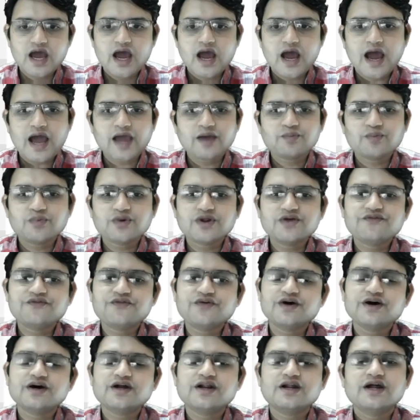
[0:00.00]
I
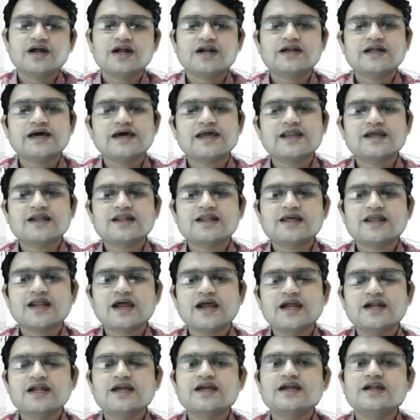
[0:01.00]
prefer directly
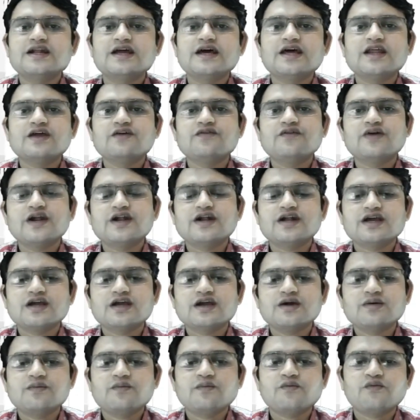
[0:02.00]
writing
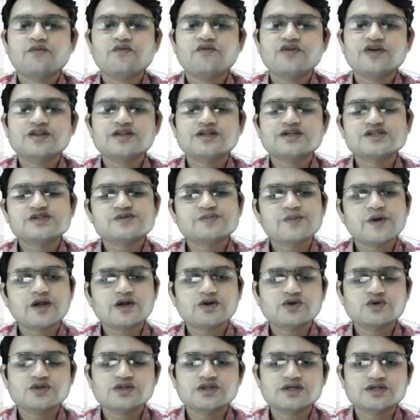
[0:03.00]
derivating with respect
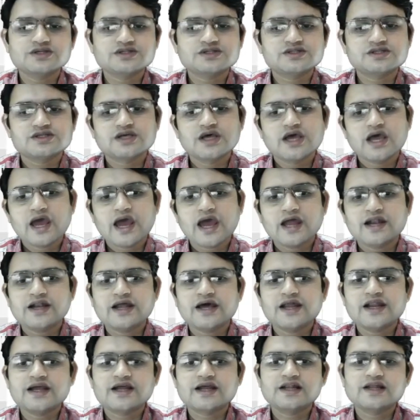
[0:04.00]
to this and
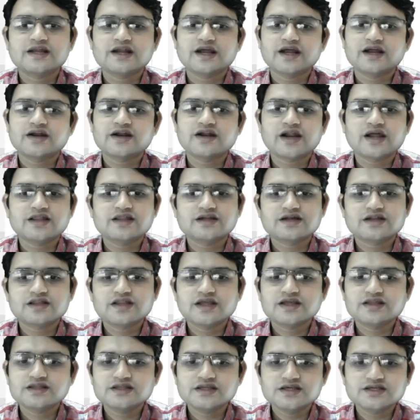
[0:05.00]
directly write rather
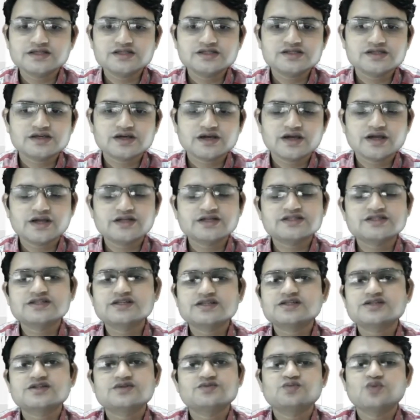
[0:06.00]
than these. It's
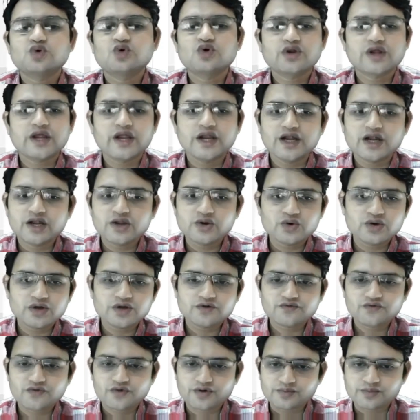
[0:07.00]
just more
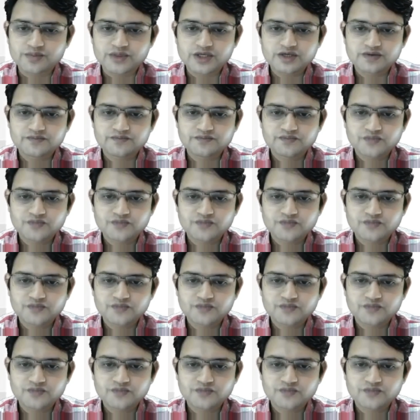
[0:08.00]
intuitive for me.